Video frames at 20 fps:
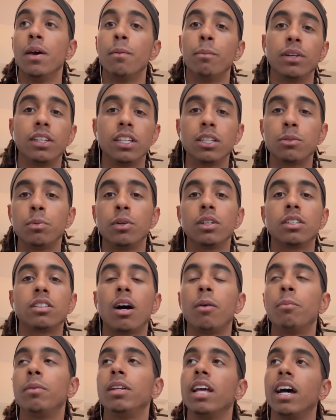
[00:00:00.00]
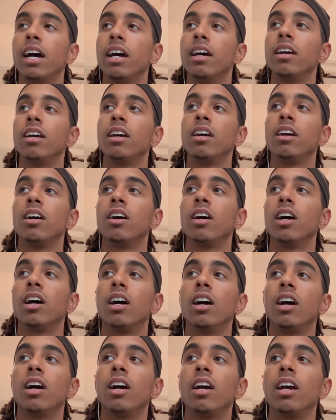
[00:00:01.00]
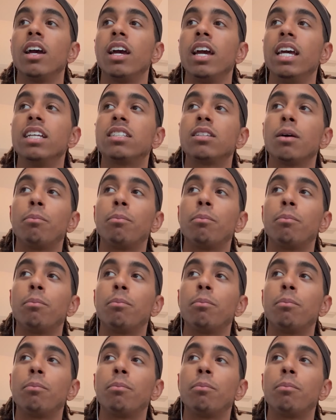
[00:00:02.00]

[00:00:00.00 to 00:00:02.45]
But this book taught me that it's